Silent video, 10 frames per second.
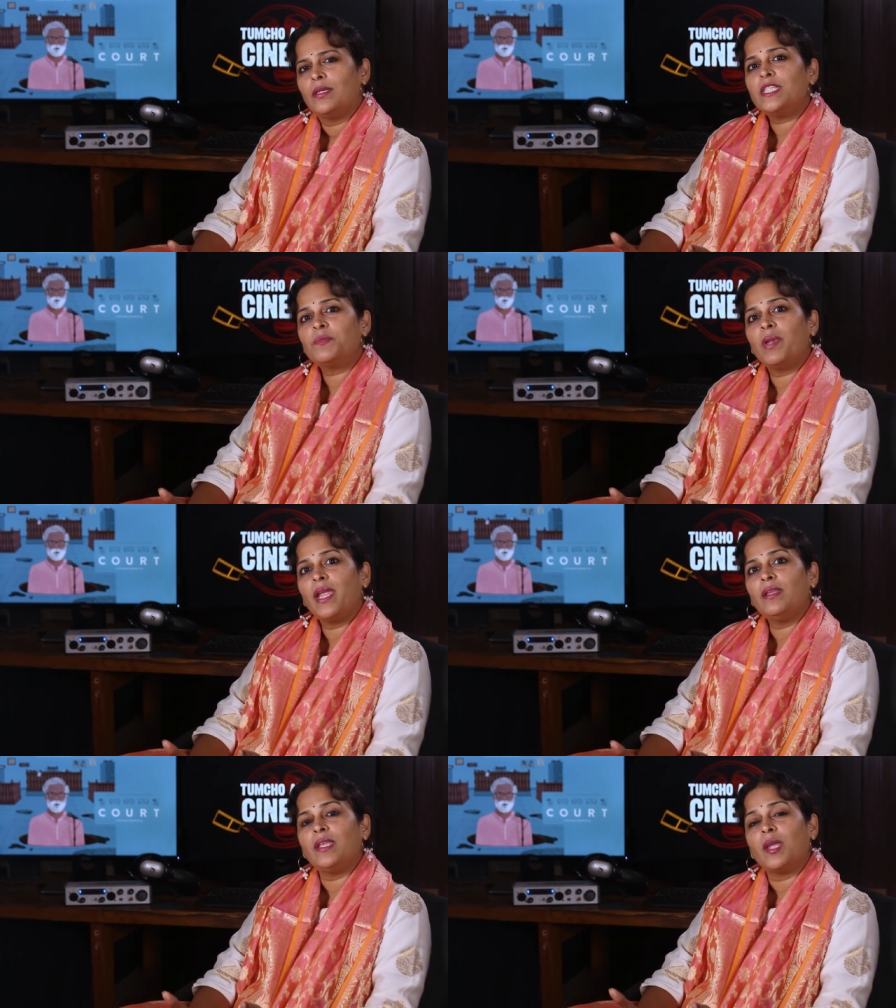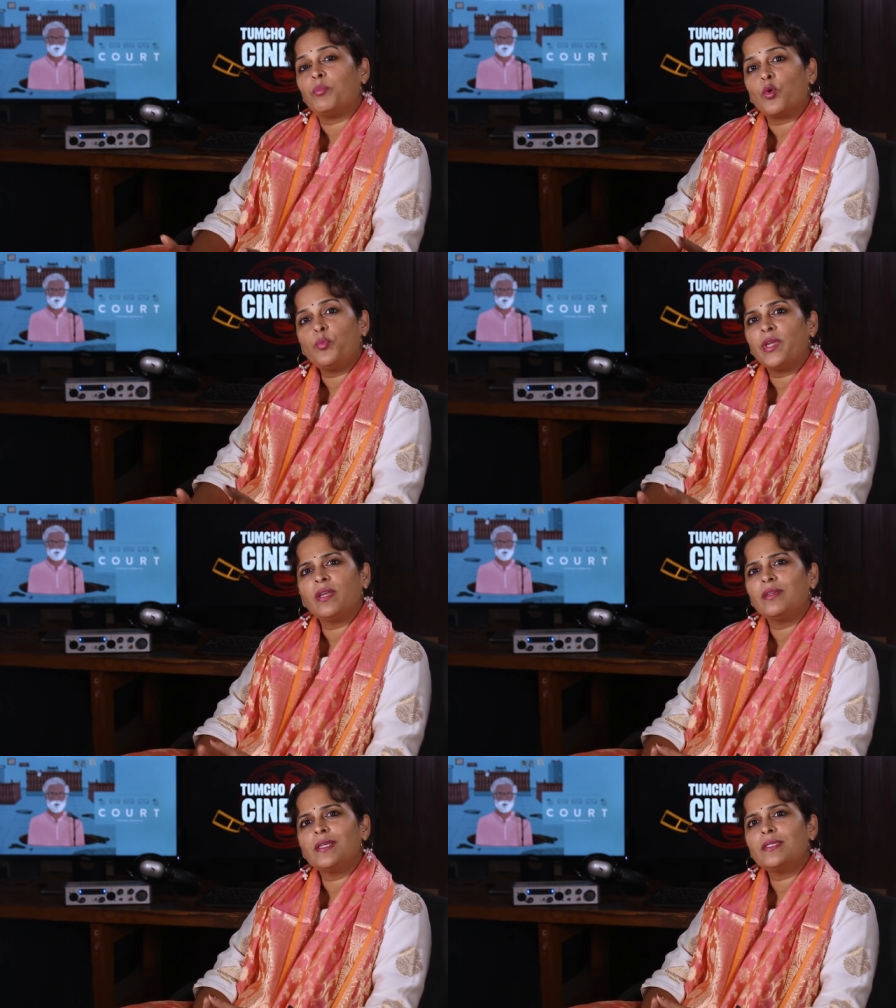display the
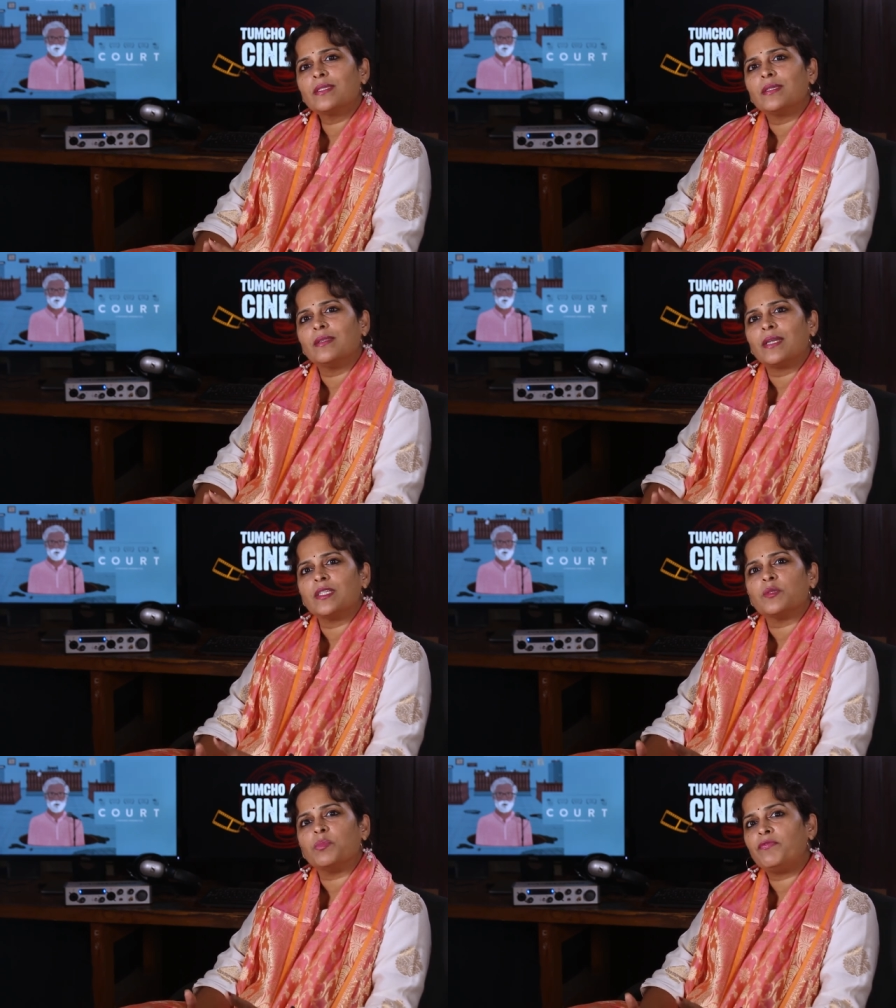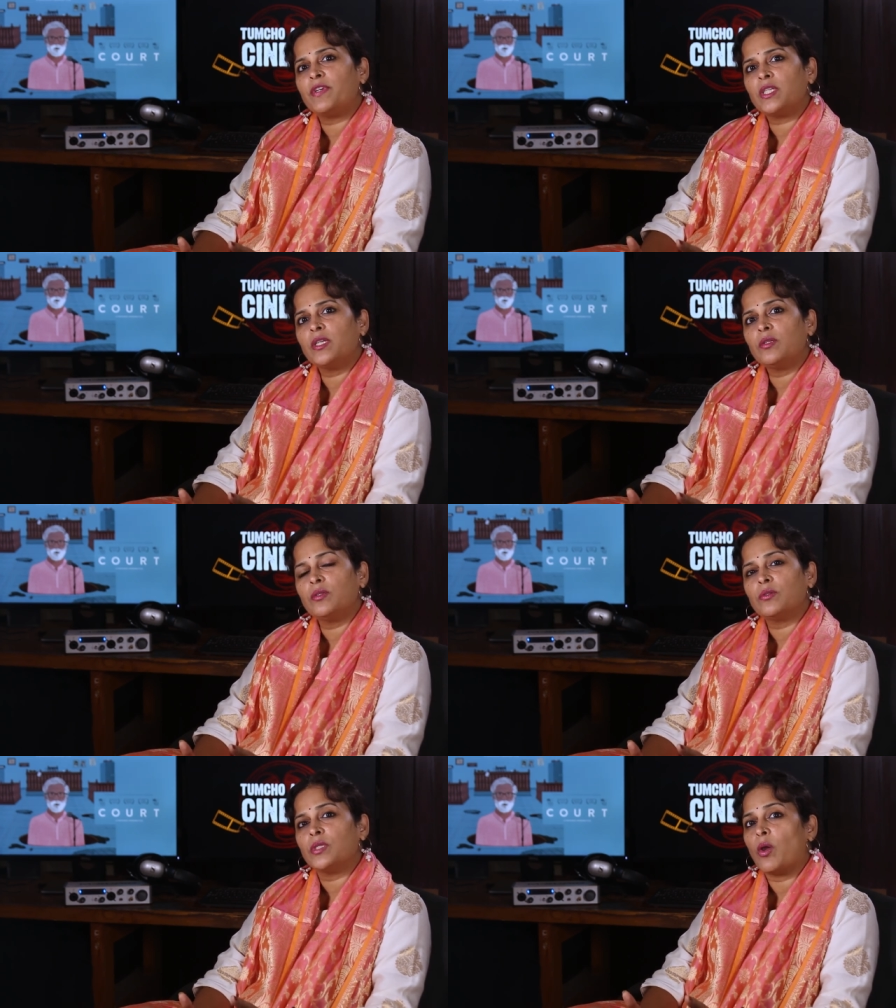appropriateness that is
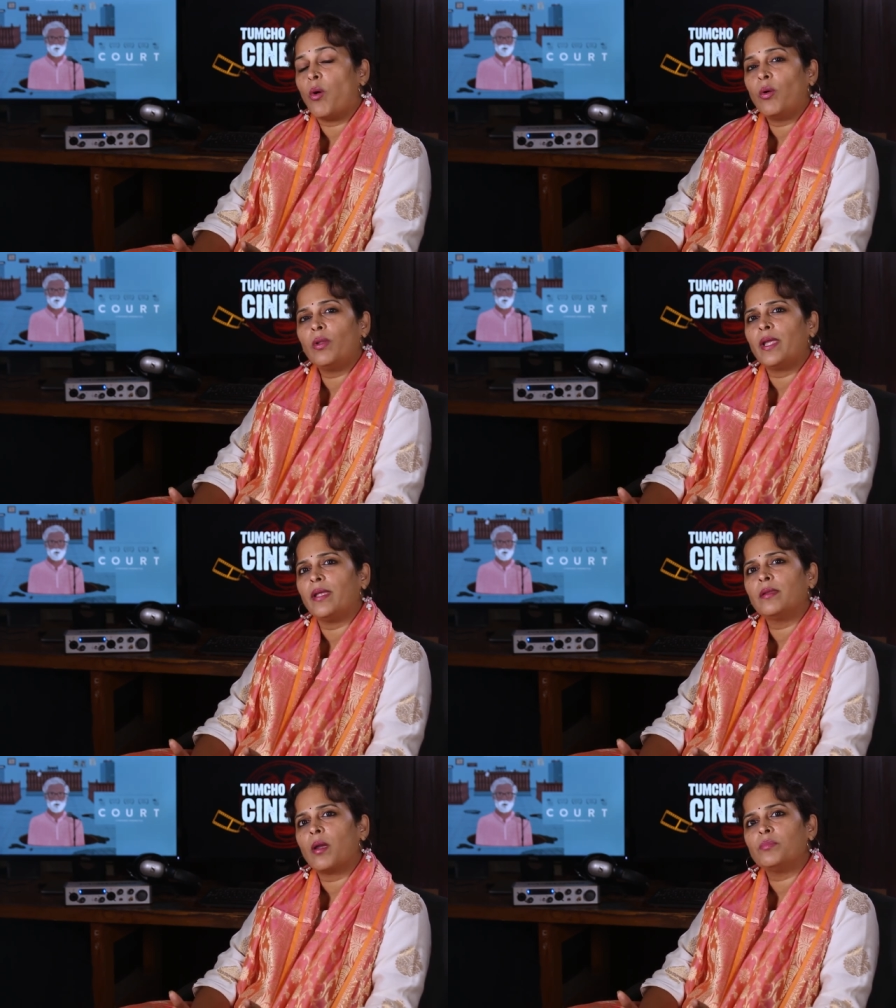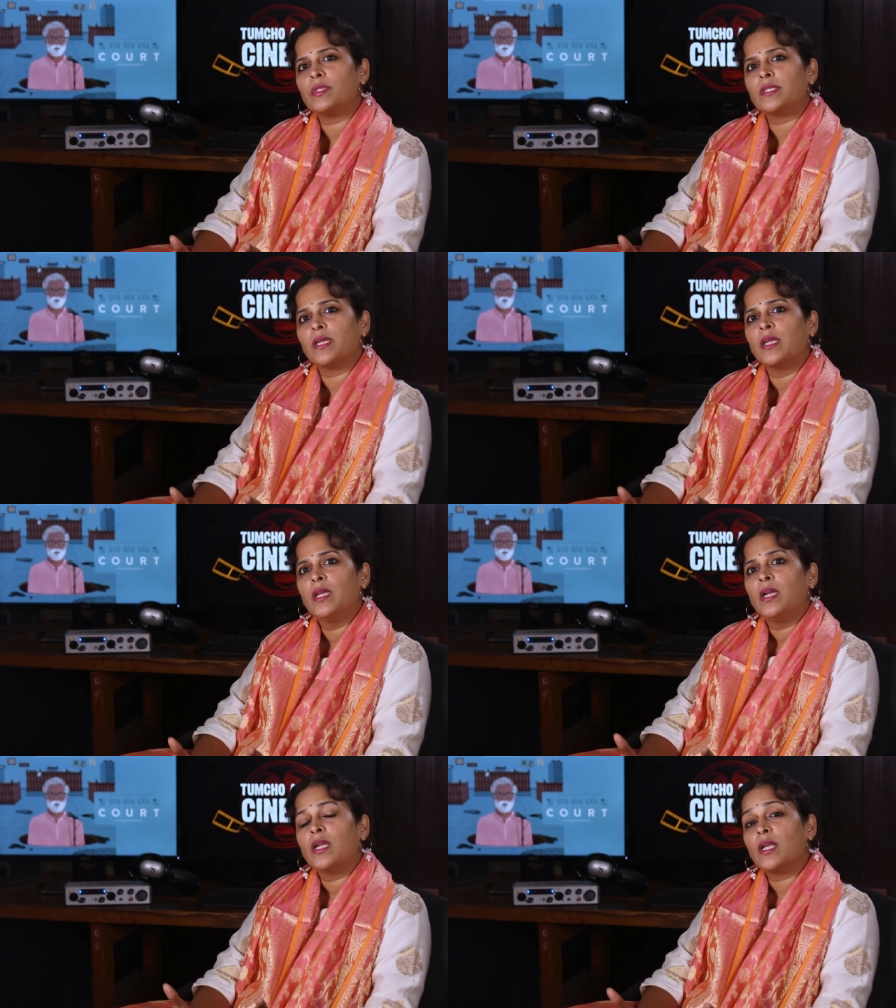befitting to the all encompassing
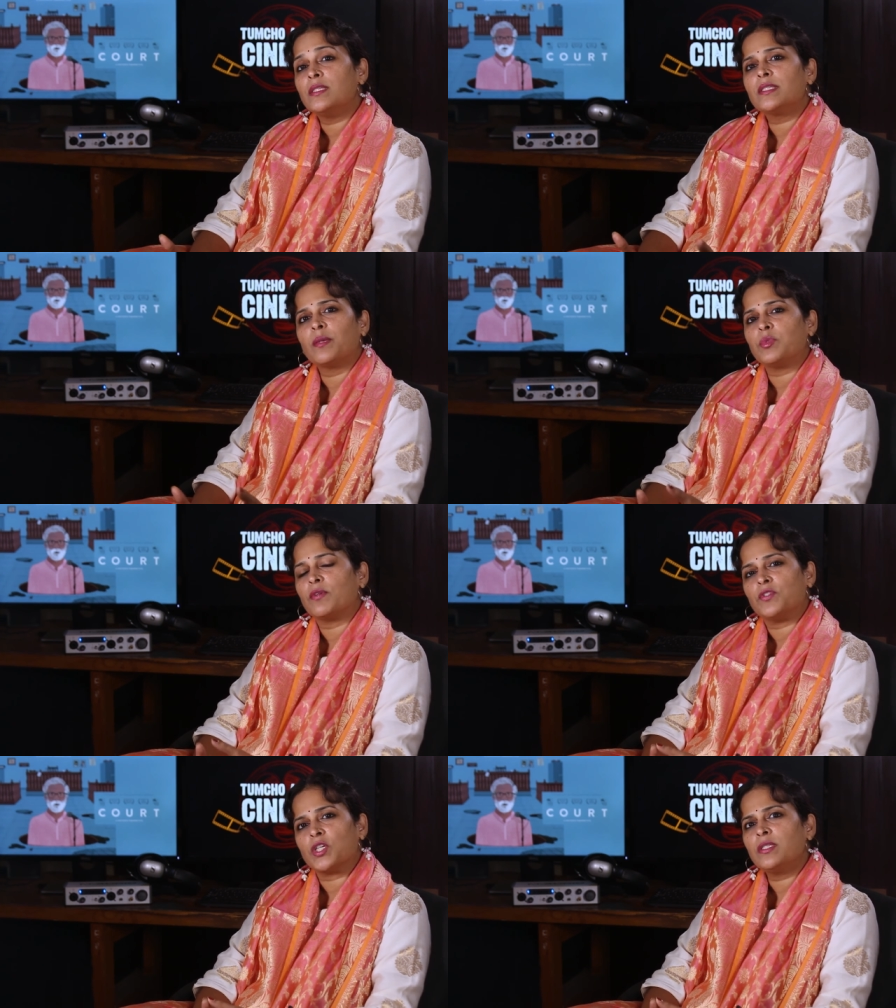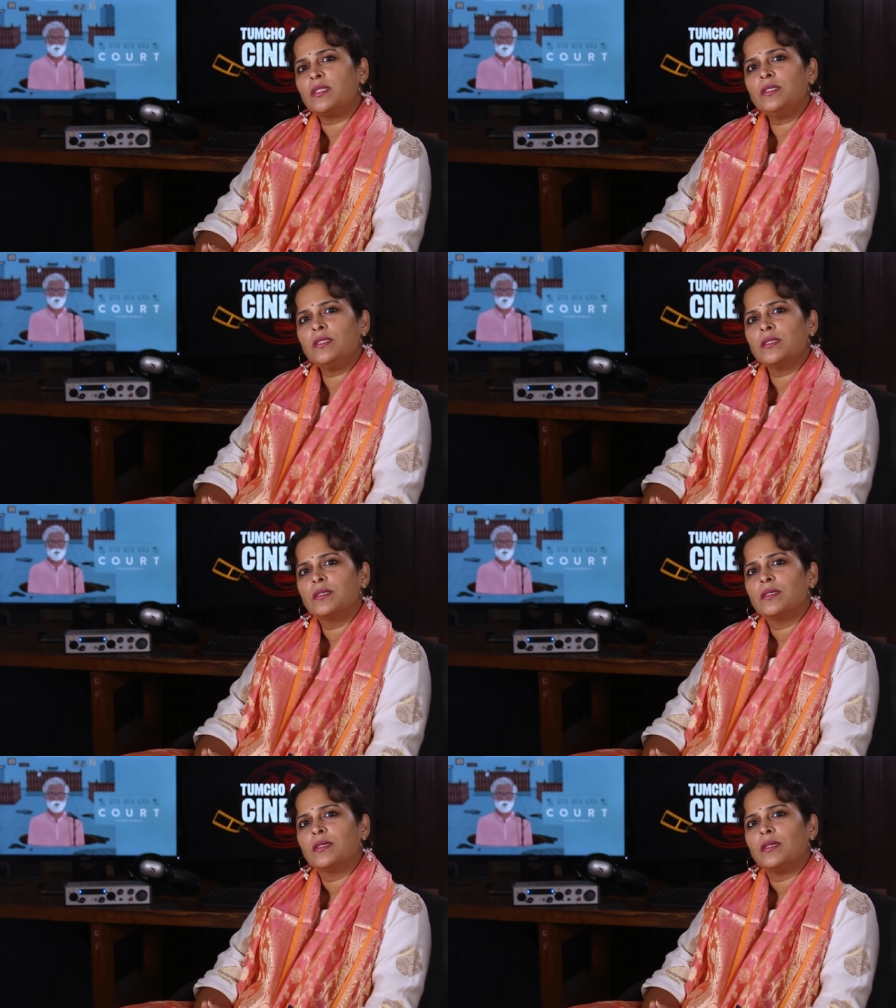concept of justice?
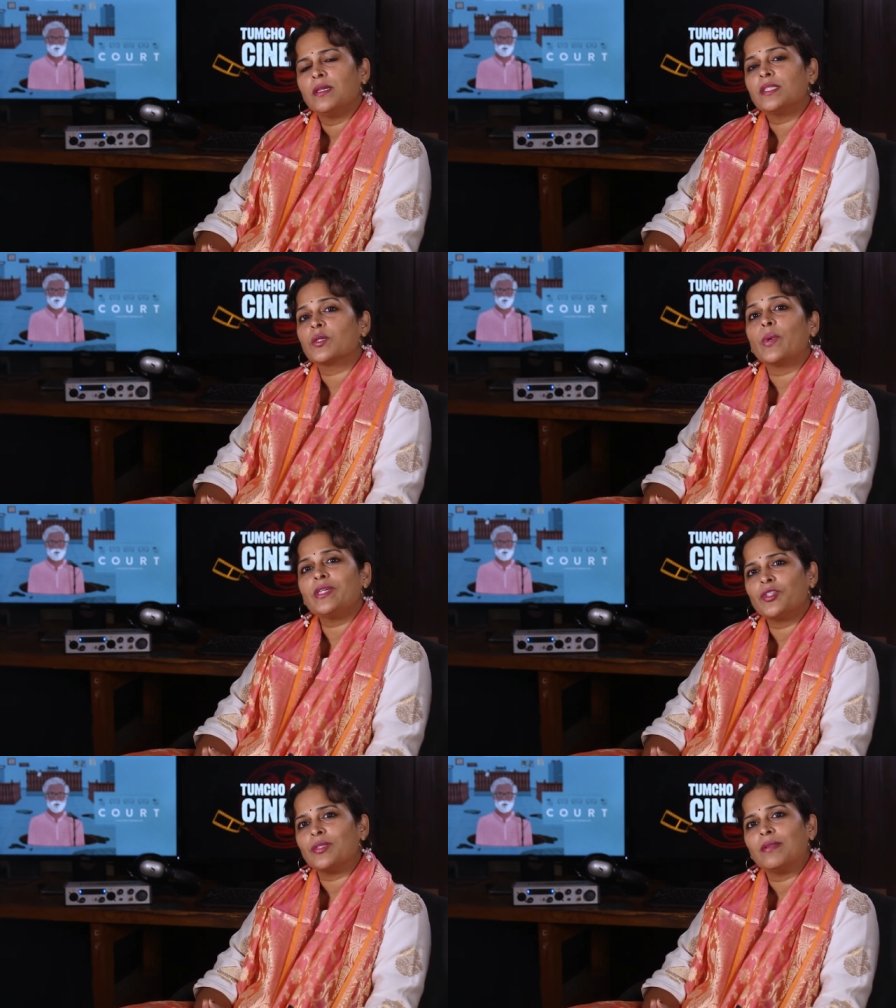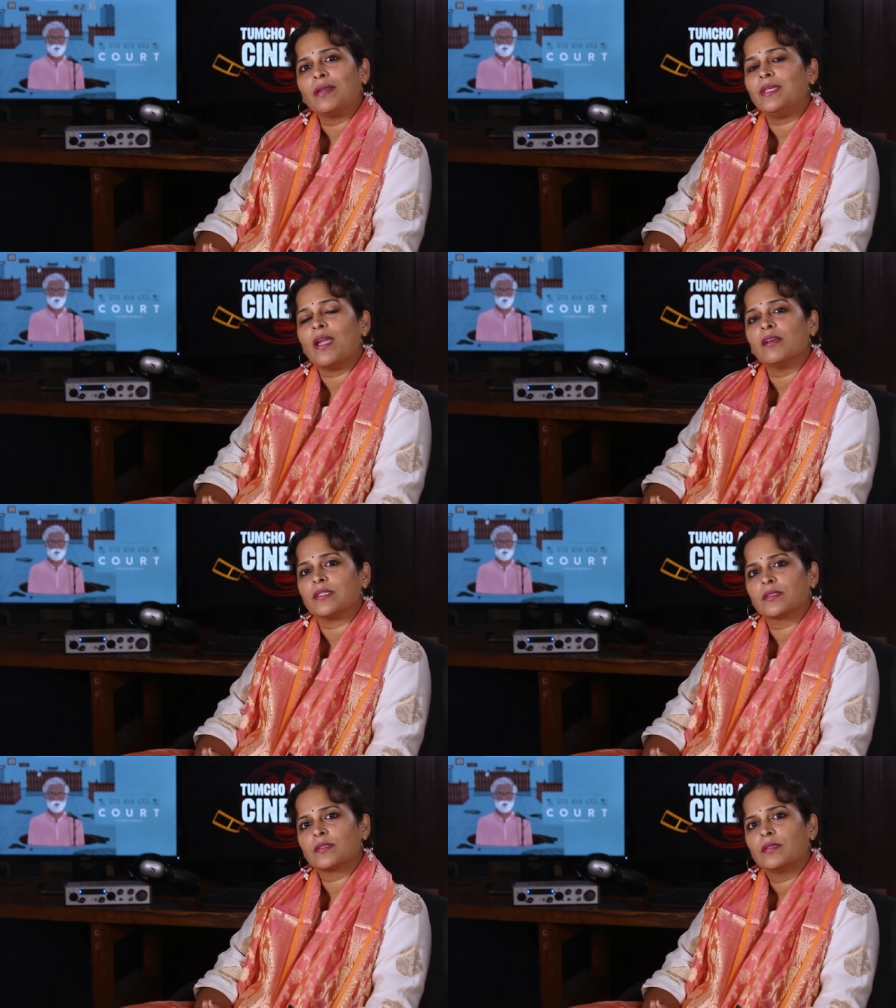Is a question that he
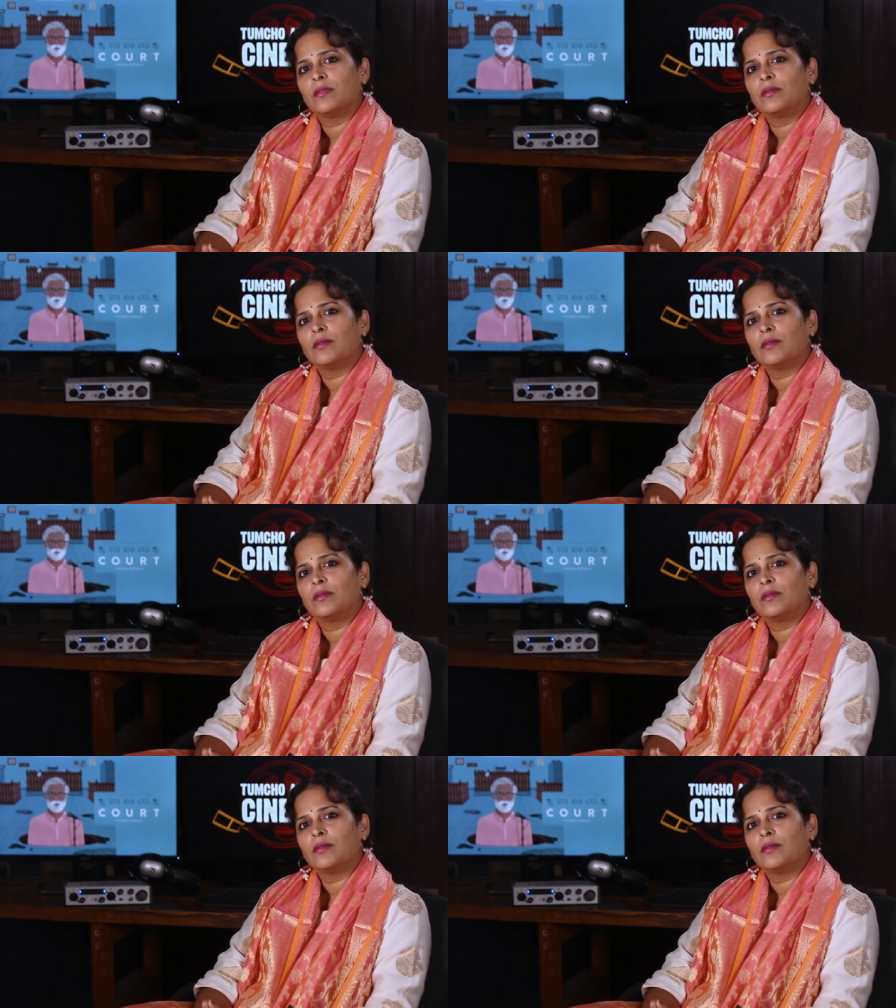asks.